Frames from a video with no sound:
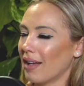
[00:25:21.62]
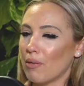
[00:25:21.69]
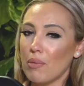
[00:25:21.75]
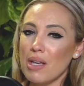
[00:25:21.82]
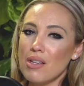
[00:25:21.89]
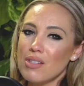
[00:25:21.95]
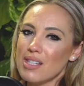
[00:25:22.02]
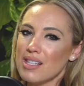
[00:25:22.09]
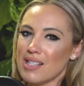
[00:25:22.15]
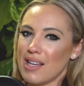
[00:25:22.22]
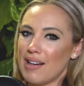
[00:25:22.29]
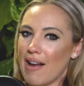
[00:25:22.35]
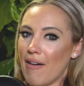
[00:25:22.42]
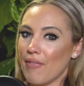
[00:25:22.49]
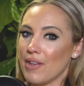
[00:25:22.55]
Like we used to
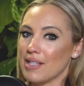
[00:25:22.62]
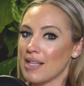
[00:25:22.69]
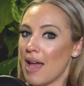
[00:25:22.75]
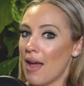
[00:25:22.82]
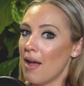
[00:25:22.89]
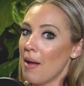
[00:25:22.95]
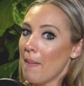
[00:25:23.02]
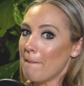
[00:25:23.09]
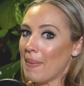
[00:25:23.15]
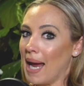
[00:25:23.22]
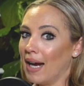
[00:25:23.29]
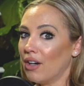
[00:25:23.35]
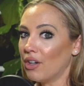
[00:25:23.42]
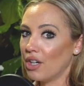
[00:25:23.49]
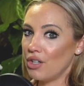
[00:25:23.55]
send out this
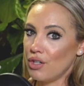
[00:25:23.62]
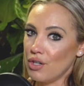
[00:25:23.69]
parent